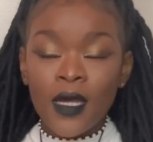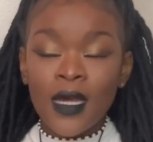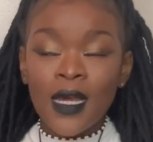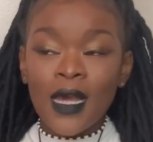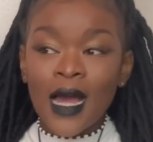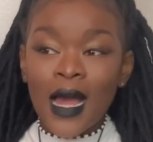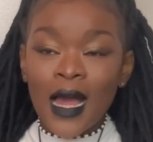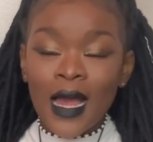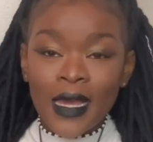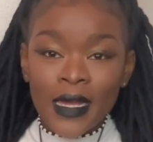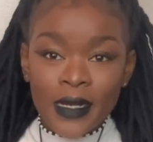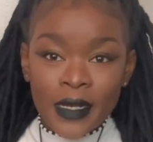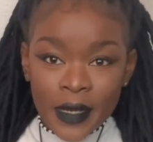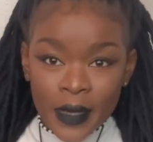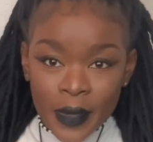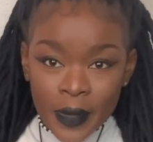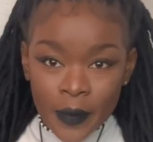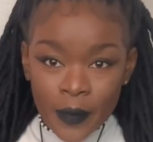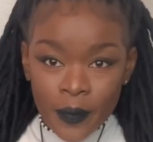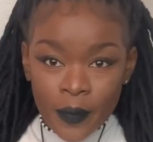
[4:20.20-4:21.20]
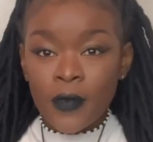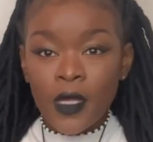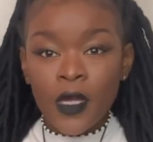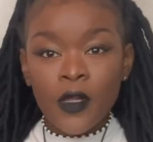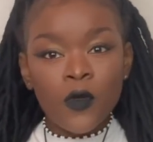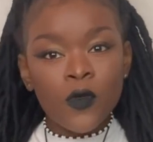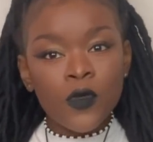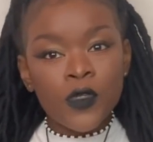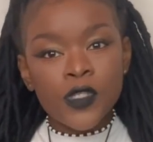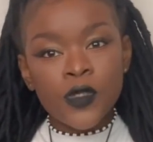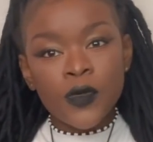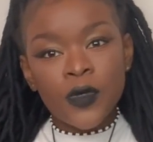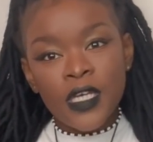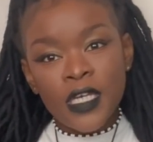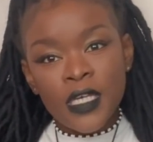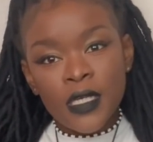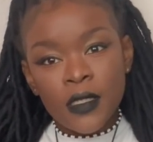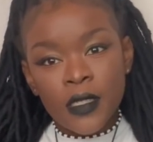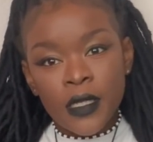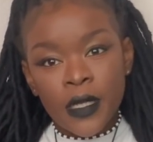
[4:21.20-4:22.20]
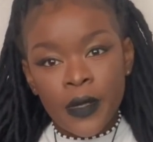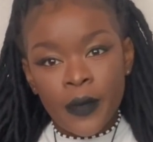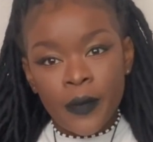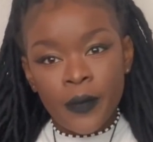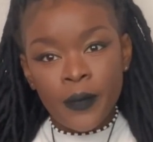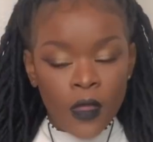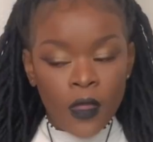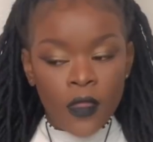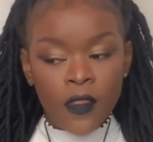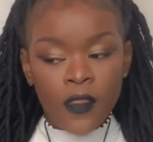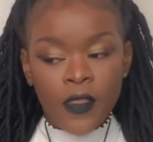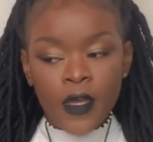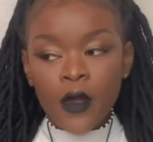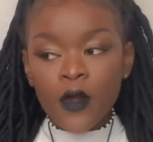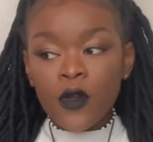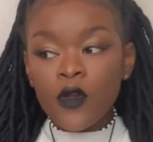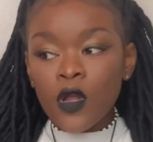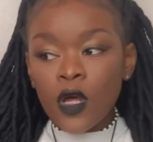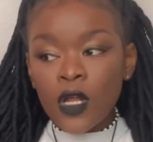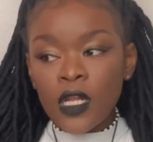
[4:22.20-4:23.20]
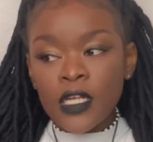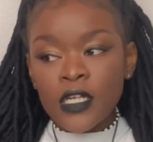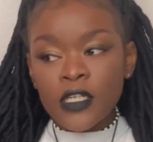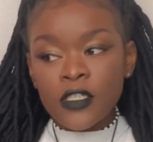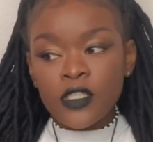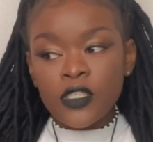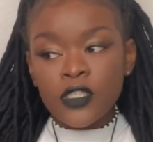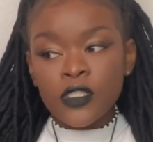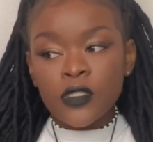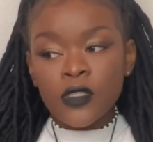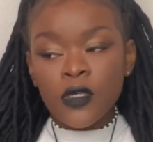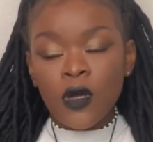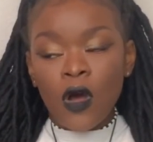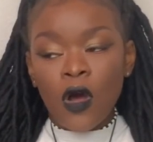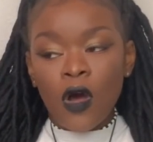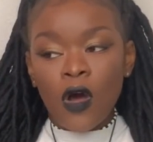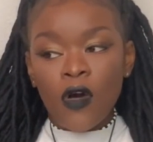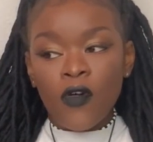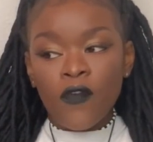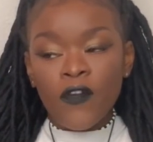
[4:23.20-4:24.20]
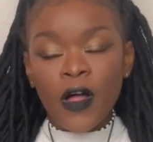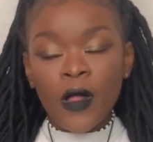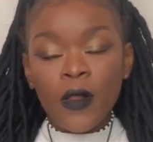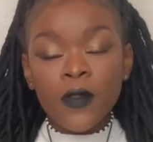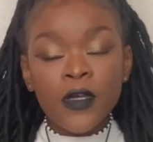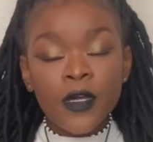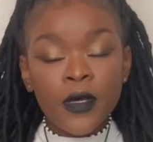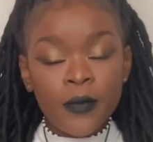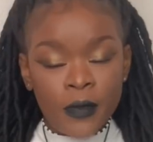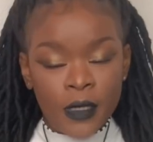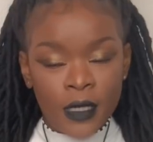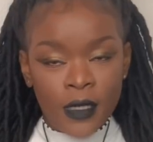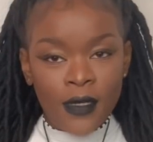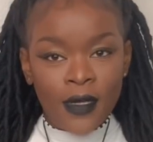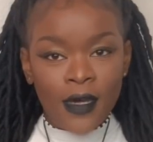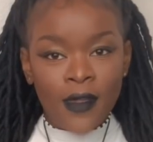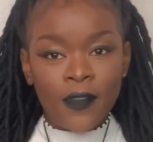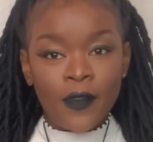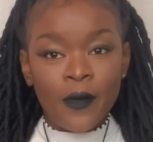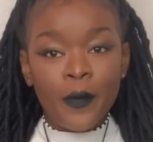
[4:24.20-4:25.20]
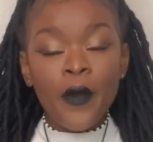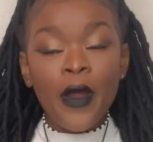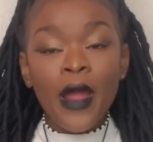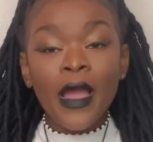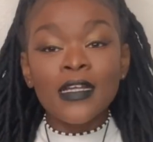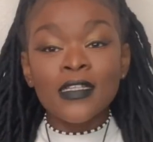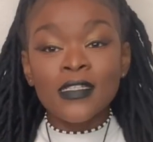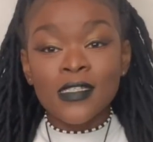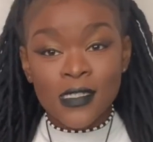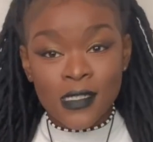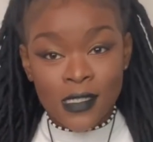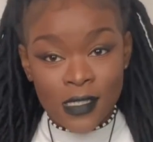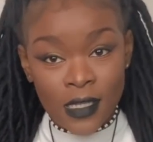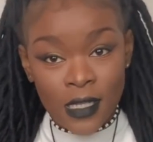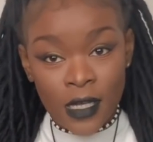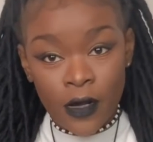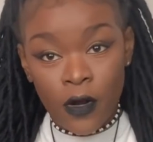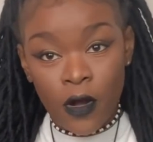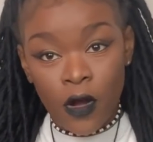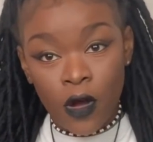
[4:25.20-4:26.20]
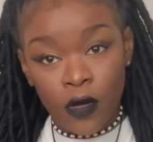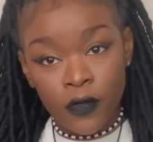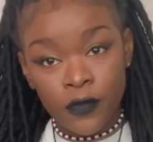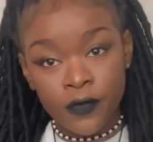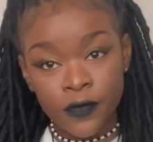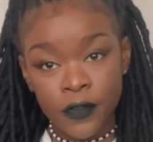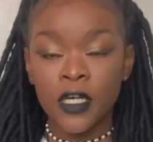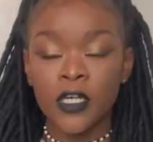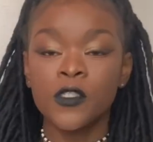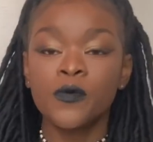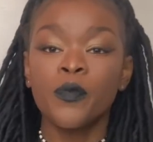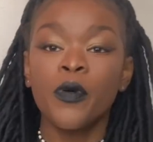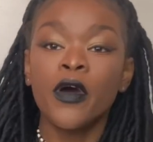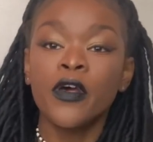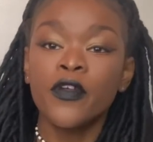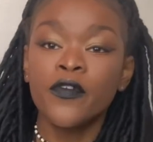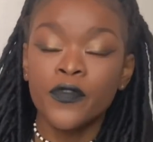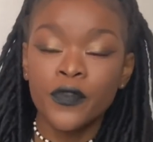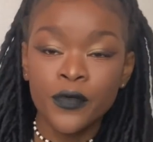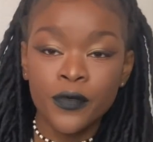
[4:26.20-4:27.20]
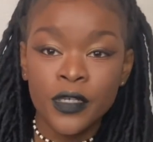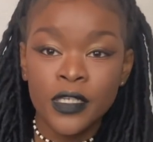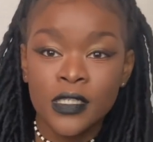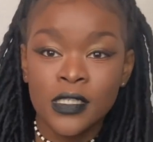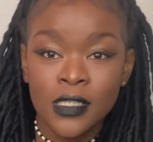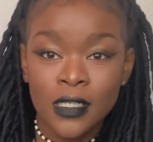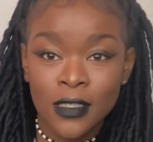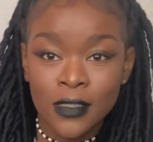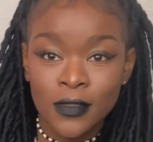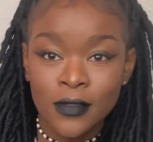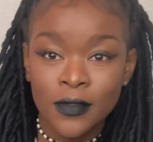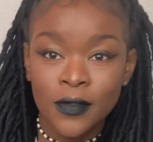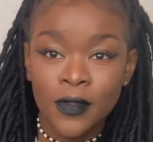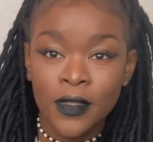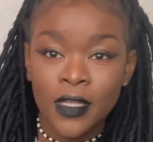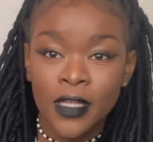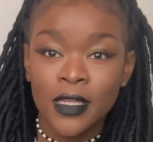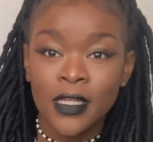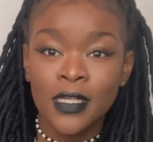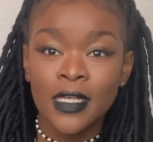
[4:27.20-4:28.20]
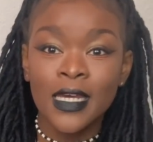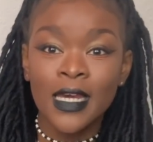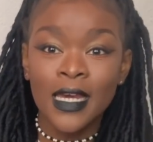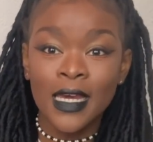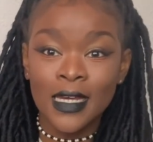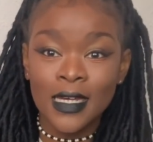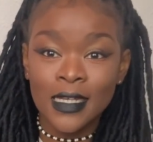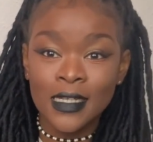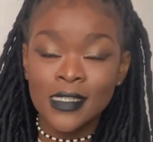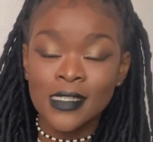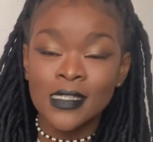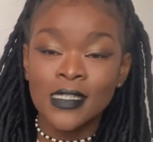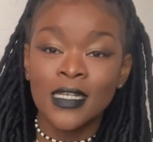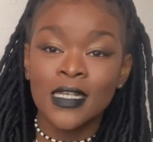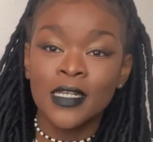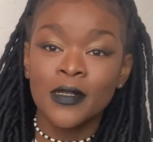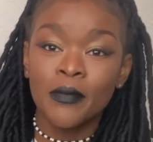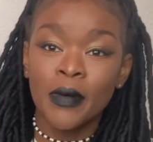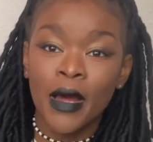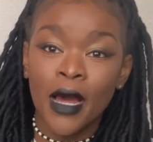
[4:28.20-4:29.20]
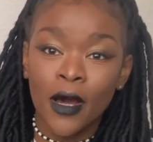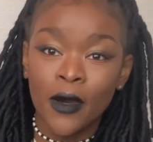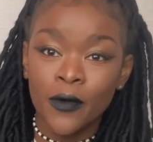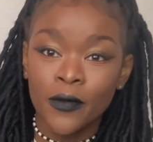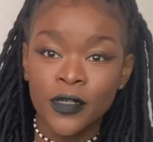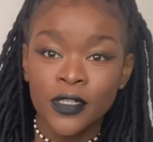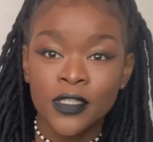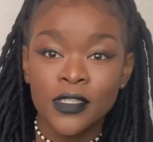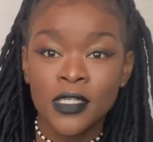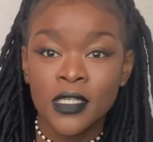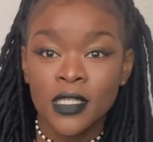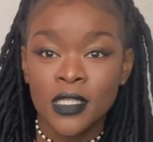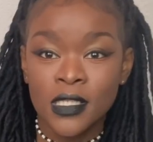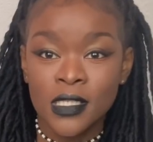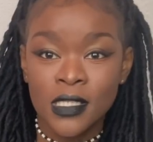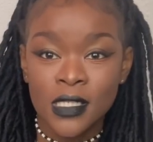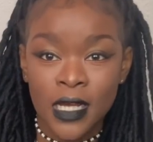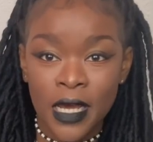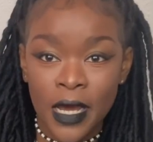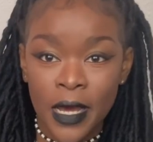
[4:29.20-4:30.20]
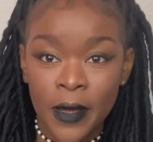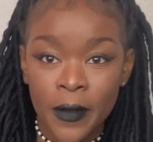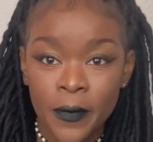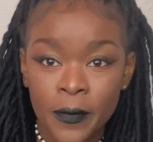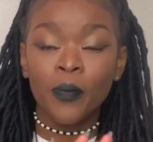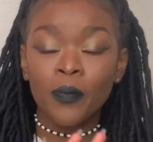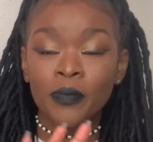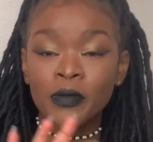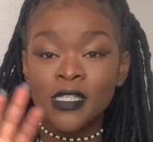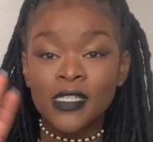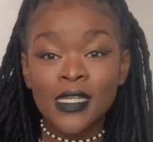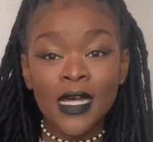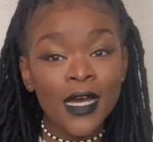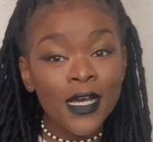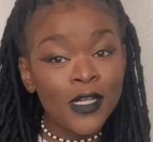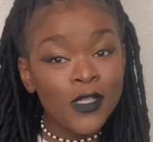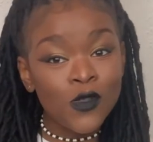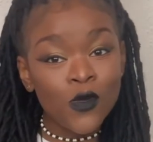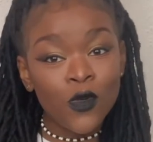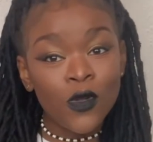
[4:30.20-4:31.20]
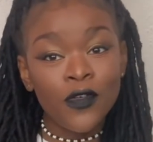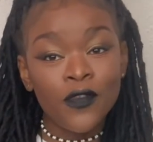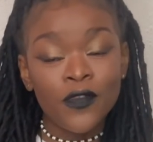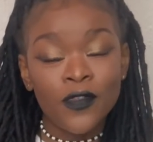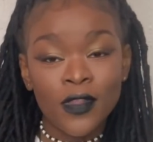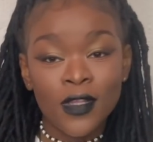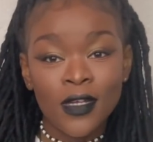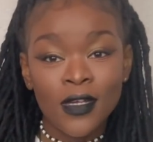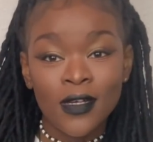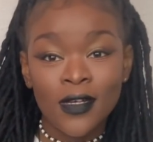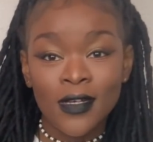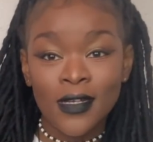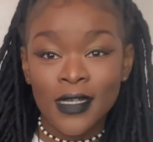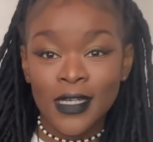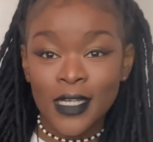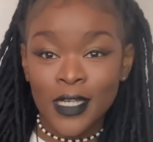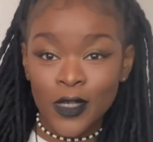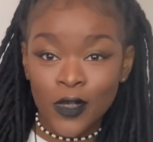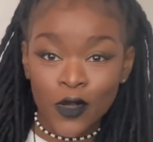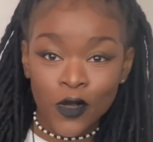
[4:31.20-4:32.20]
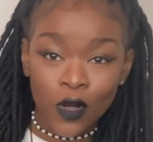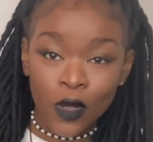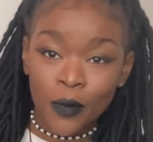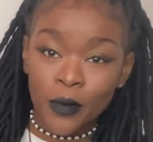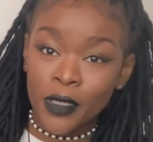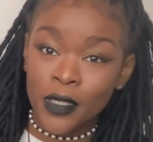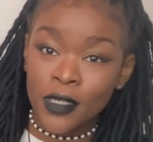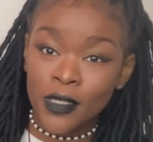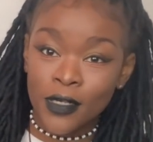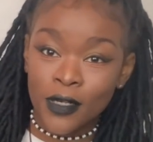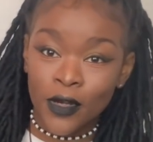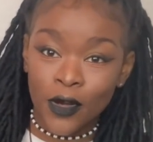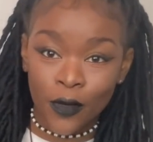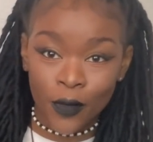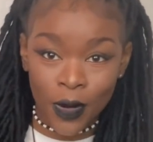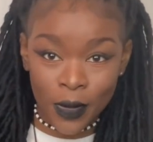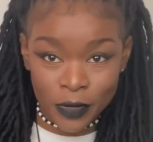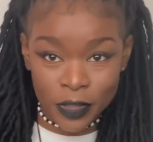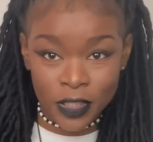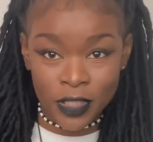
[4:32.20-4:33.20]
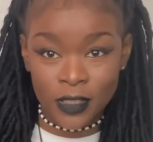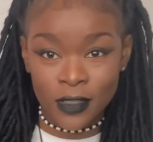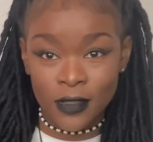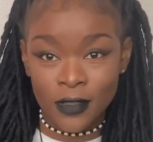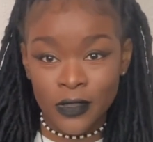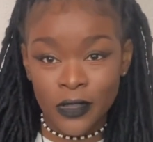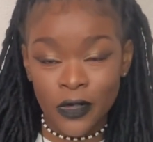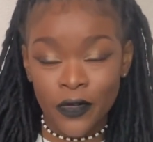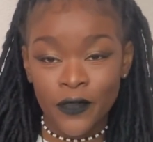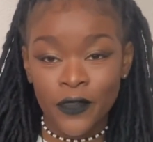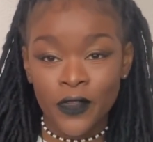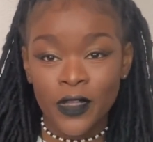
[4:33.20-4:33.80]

guide him, and also heal him. Their knowledge of alchemy and the practice thereof is part of the reason that the king is still in power to this day. Besides all of the economic corruption of the